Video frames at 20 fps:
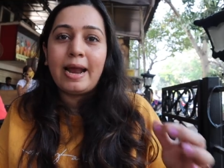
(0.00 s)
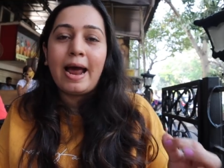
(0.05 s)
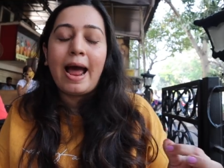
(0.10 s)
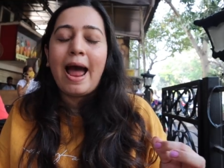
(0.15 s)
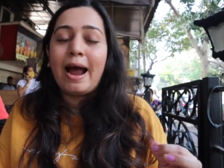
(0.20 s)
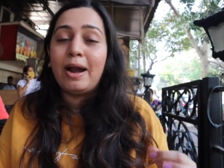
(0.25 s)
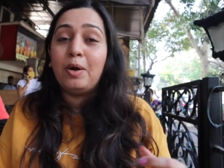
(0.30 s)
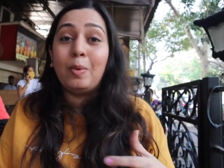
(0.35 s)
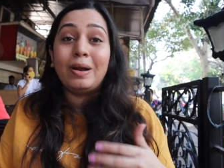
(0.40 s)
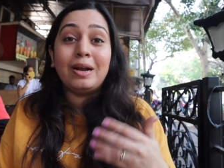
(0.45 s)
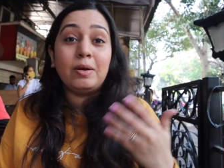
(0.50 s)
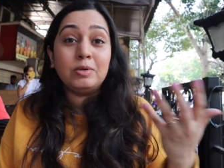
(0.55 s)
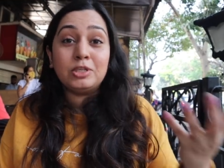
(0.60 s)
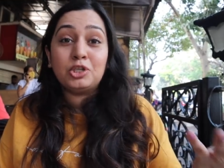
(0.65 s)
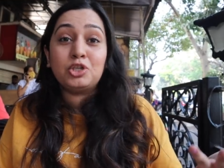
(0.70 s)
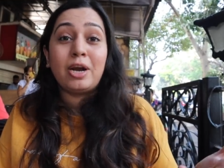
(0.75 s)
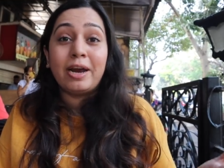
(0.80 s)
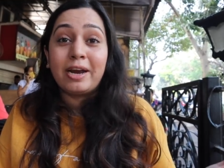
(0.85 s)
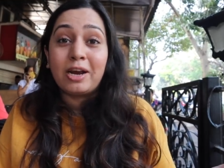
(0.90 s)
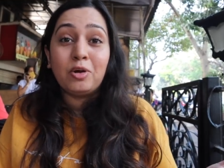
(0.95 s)
that I had when I
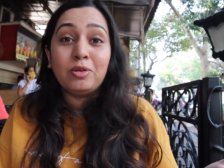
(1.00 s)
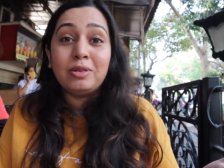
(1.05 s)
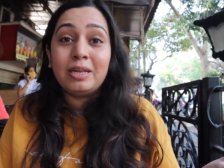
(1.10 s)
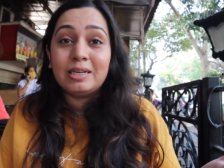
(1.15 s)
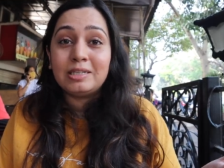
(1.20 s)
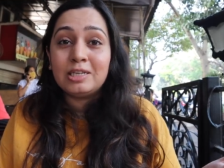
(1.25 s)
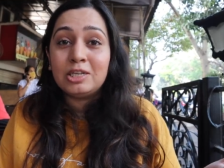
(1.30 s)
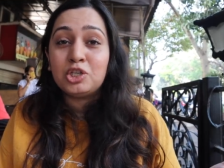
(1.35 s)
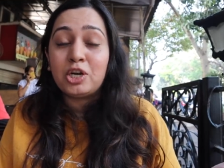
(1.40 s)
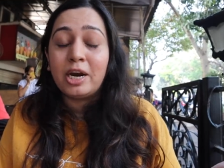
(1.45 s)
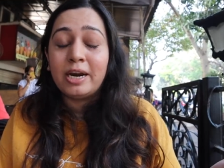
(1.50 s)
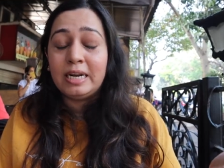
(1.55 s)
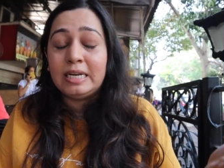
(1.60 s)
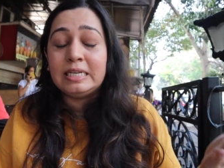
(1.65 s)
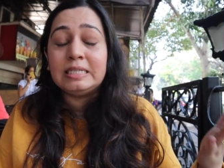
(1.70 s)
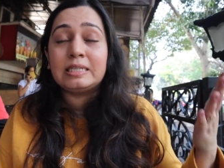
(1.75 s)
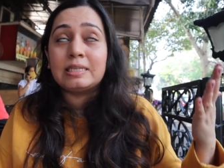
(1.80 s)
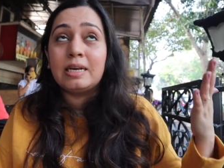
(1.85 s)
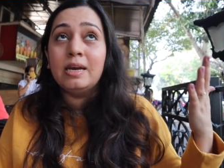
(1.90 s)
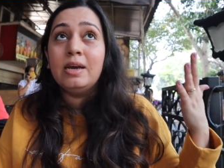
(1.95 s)
was trying out Desi
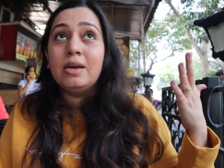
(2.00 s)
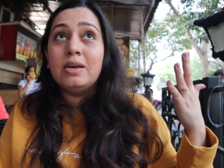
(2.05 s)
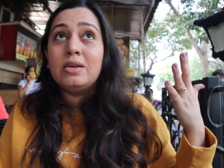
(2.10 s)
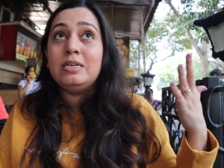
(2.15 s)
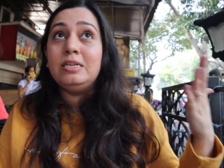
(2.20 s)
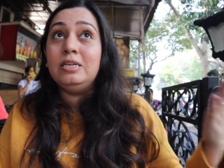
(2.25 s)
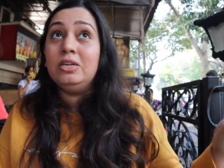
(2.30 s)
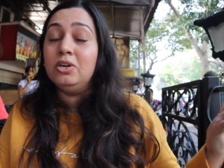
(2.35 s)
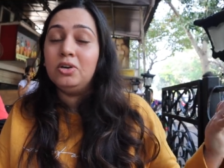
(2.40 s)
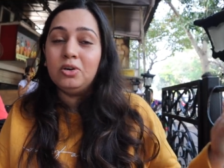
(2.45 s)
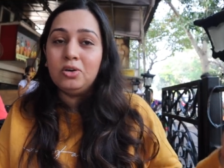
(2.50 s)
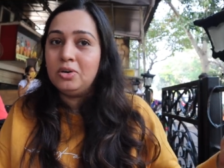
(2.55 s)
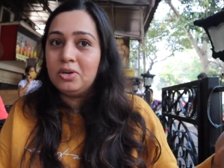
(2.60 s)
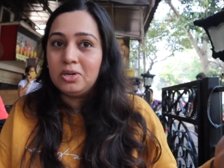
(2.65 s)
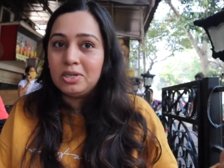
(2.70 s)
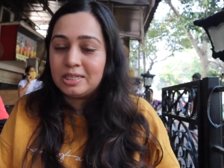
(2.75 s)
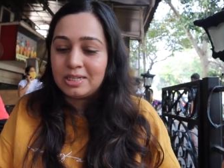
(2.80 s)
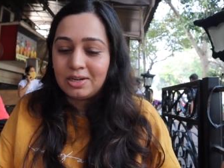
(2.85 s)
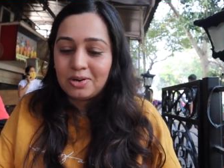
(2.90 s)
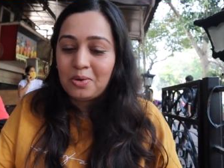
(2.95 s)
Chinese
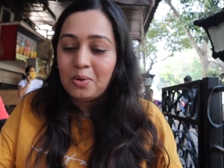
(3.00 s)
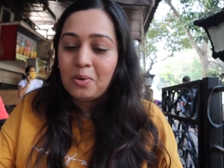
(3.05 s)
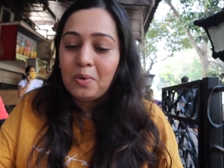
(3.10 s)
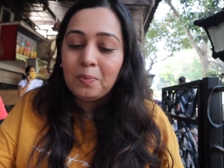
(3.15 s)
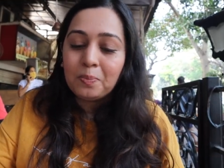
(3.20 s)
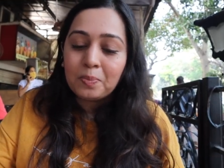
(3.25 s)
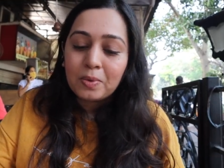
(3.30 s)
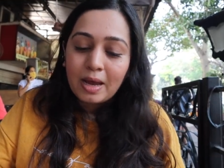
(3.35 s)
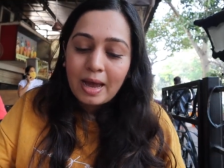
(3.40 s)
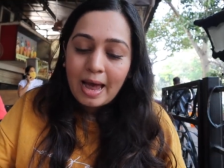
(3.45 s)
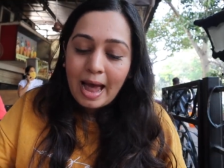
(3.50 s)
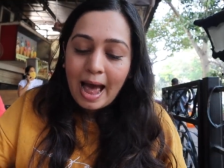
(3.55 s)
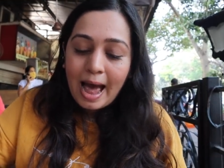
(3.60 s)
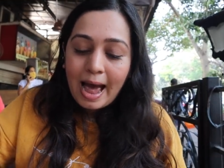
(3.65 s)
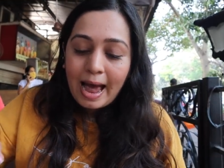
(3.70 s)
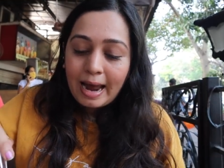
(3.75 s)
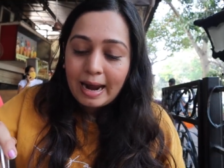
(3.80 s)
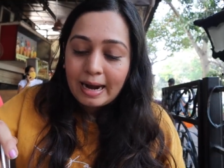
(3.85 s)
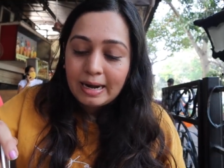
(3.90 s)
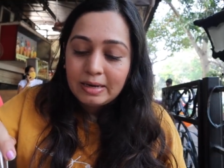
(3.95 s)
years ago,
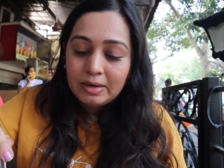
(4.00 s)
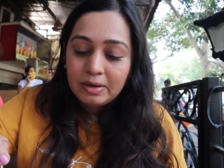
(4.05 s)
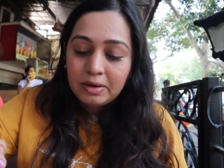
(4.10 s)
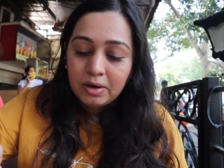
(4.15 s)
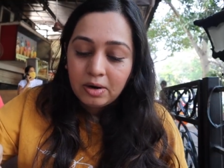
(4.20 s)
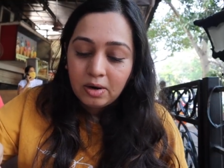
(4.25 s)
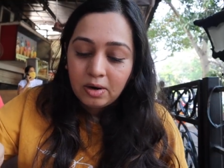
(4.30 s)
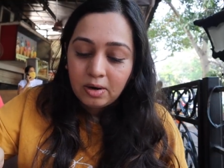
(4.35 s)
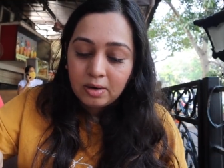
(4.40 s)
and